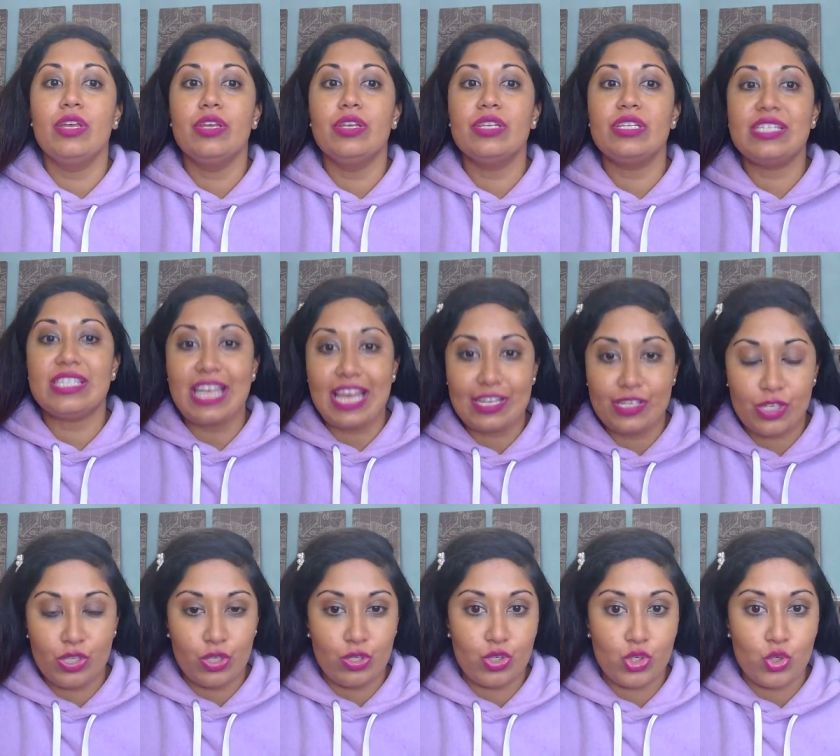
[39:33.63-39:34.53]
says
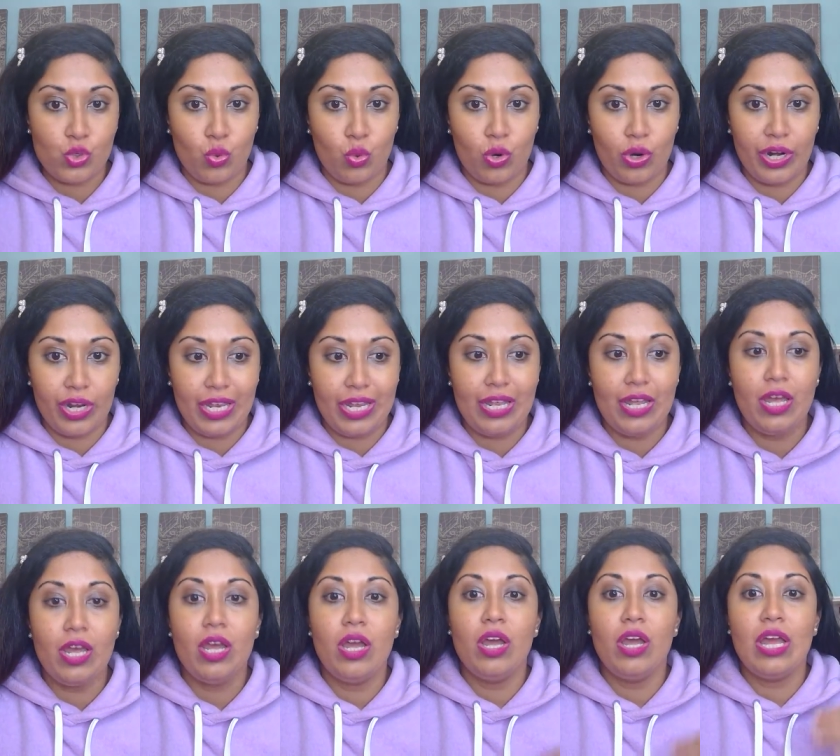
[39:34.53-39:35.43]
the story
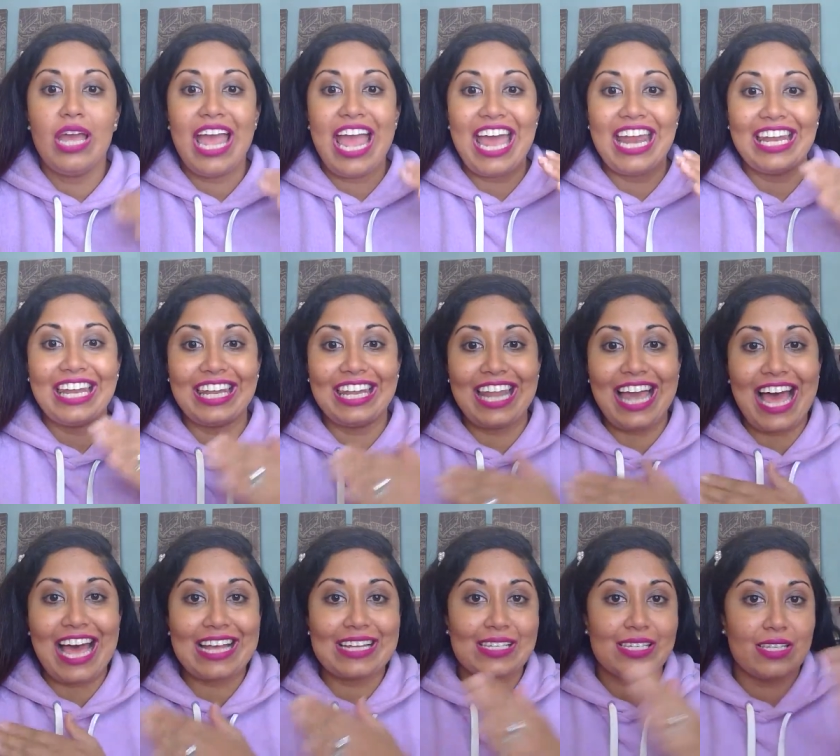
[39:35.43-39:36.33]
and
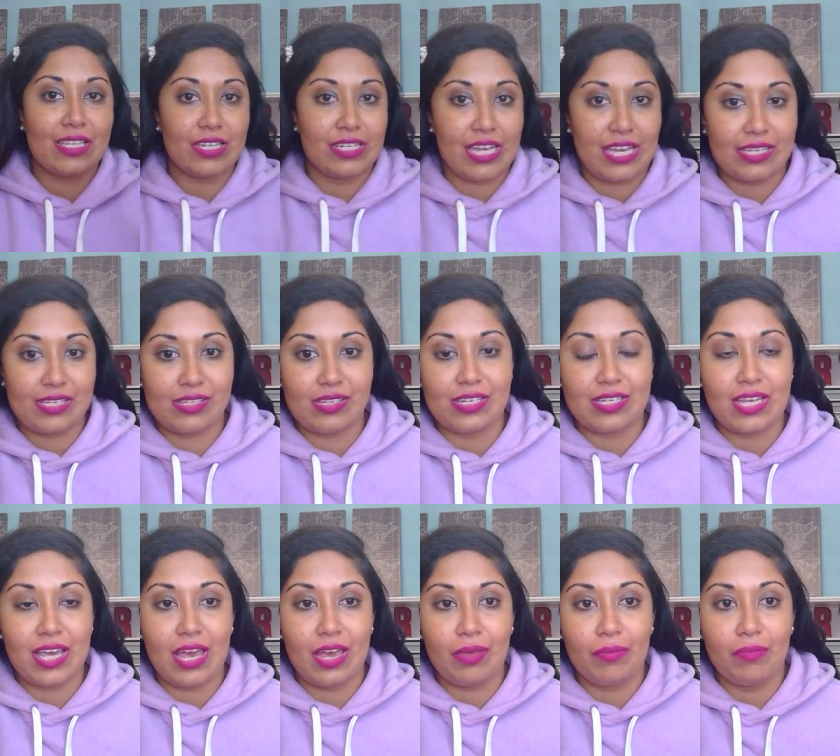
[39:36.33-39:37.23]
lasts the test of
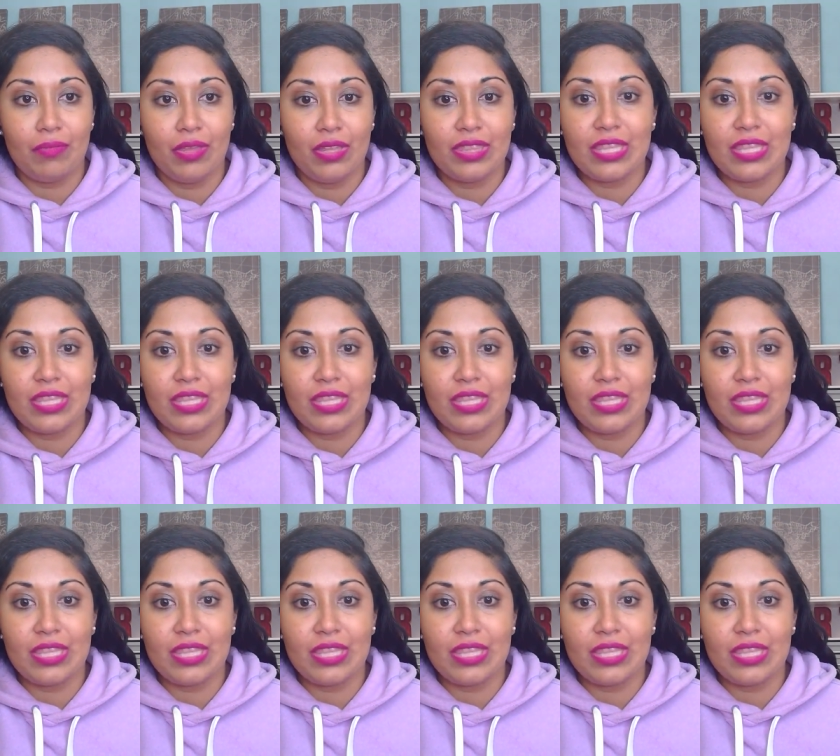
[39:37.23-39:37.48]
time.